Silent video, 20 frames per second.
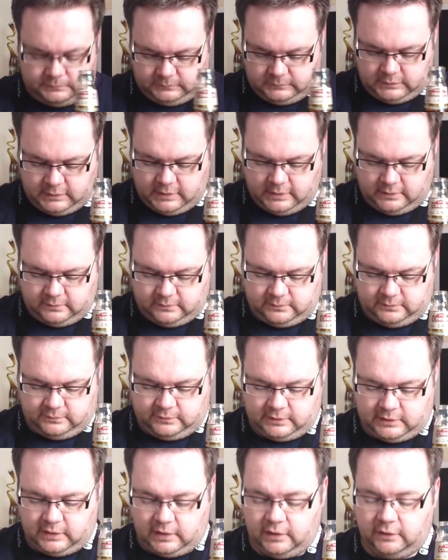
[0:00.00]
Now,
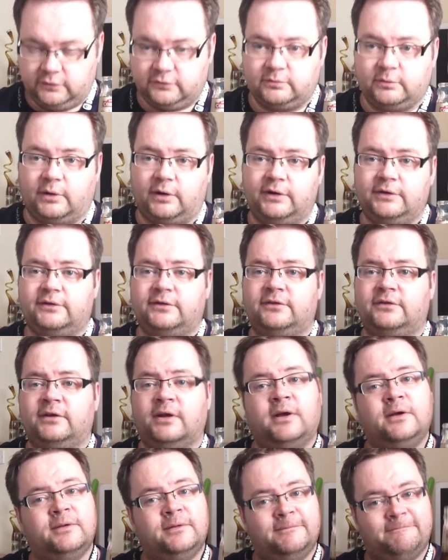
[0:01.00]
glass-wise, as you
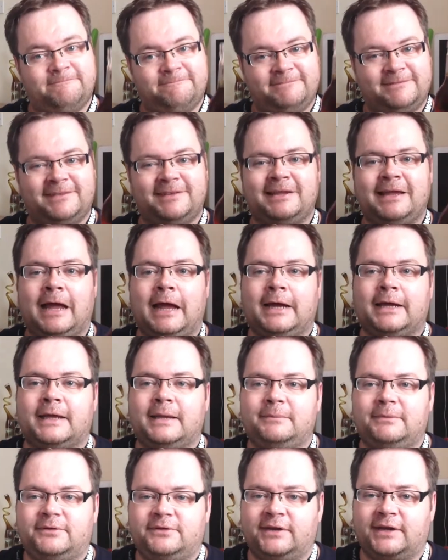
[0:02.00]
know,
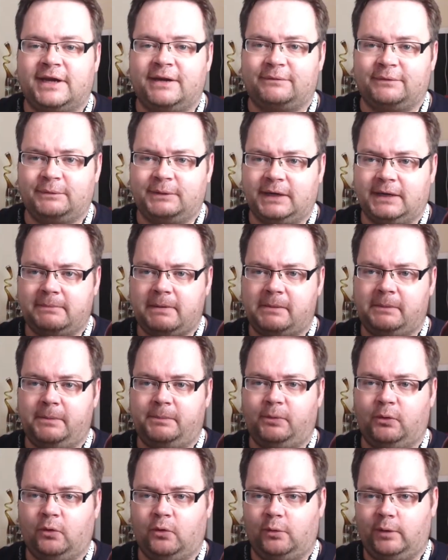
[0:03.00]
get me stick every week about me
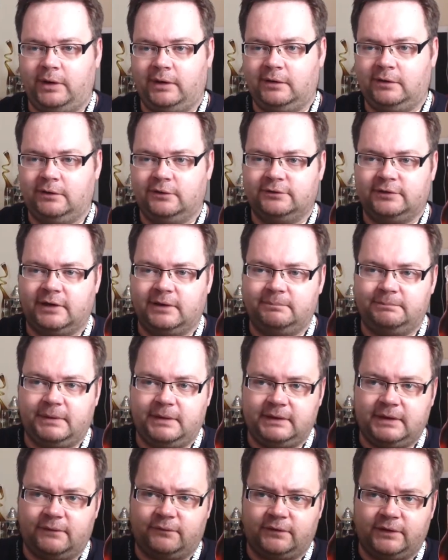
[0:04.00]
pouring. Got something a
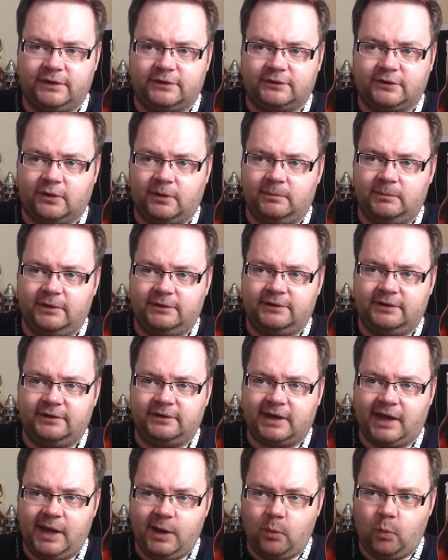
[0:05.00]
bit different this time. This is
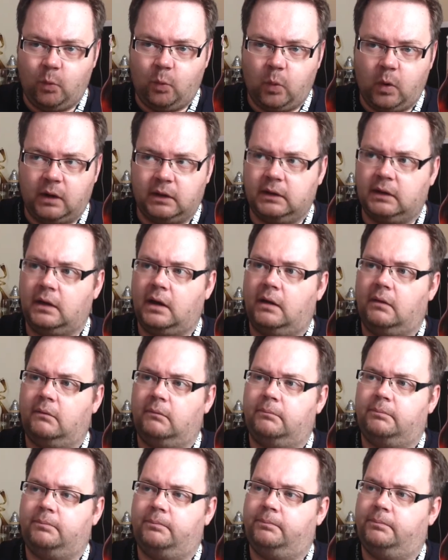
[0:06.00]
a
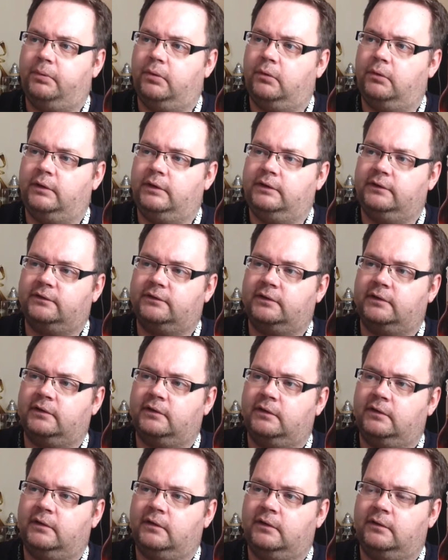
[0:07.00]

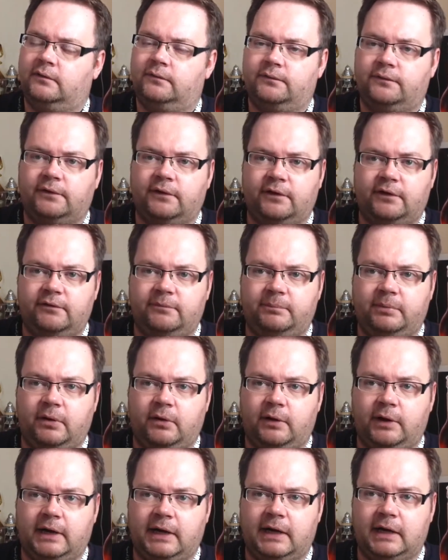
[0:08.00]
1.5
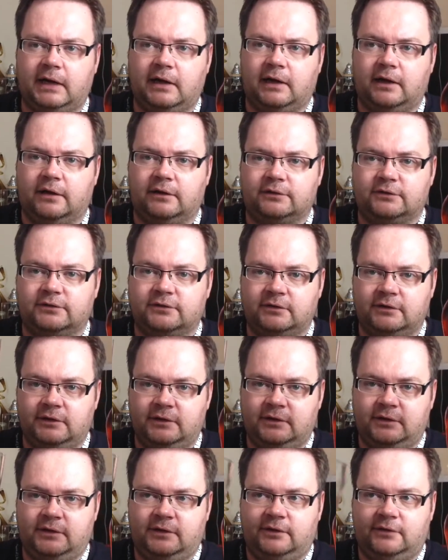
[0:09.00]
pint glass.
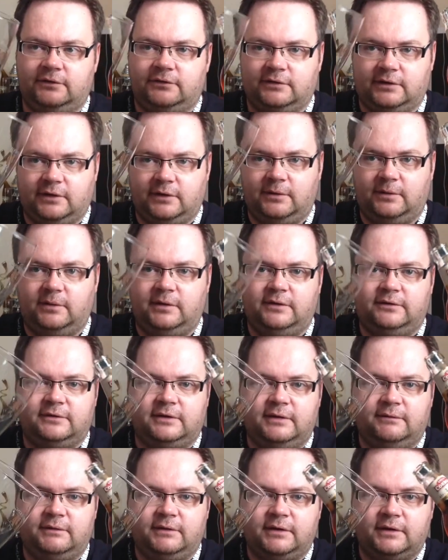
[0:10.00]
So let's
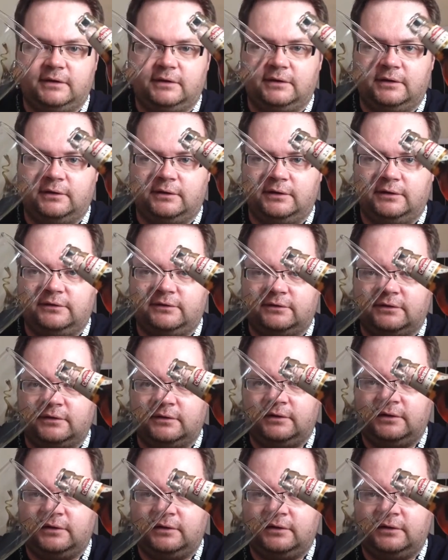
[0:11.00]
give it a nice